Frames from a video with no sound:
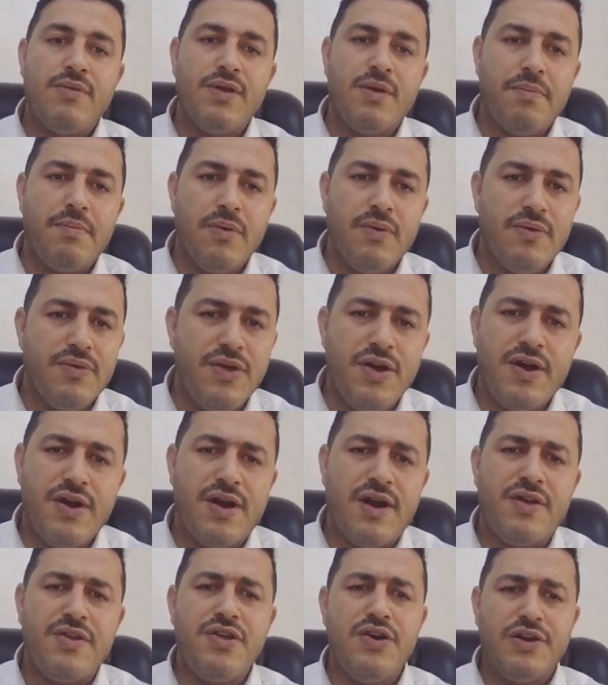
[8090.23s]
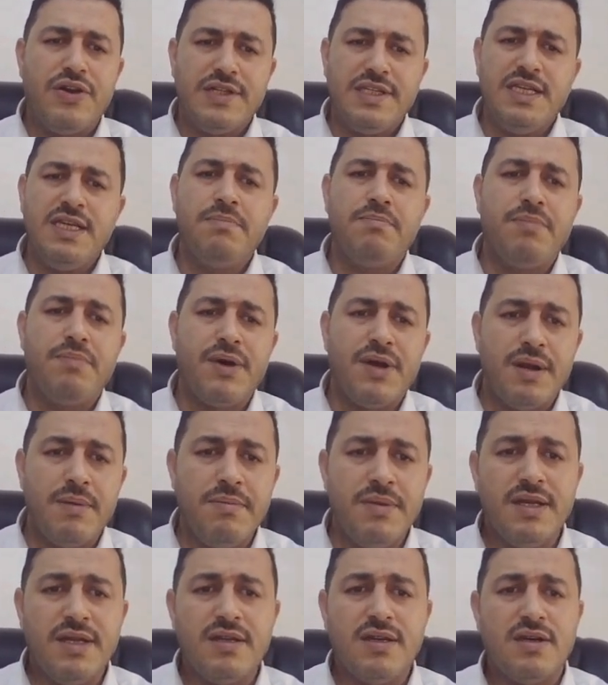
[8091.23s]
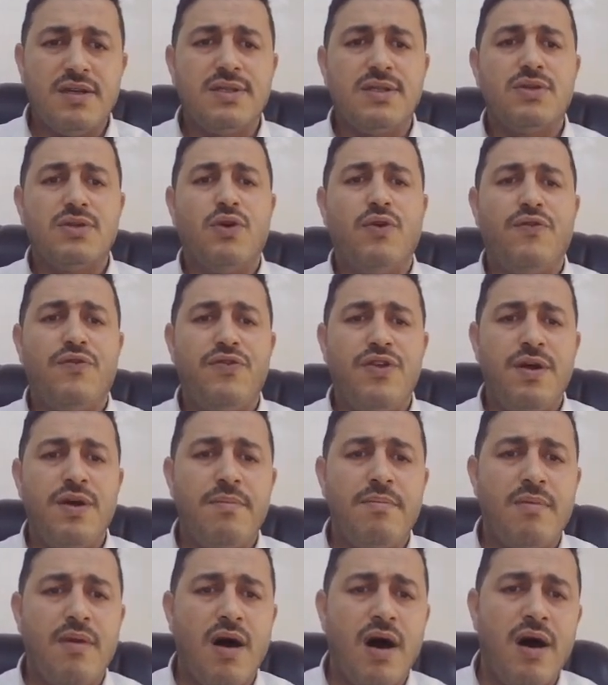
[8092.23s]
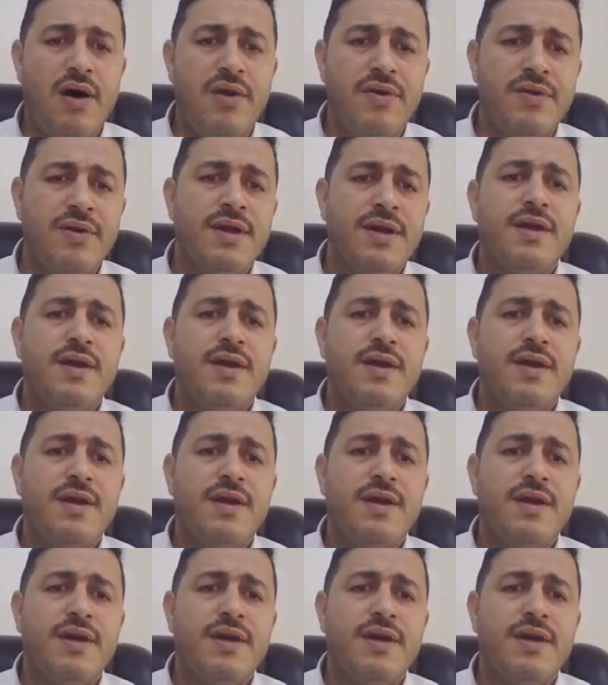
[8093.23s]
There are 13 parameters. Of them are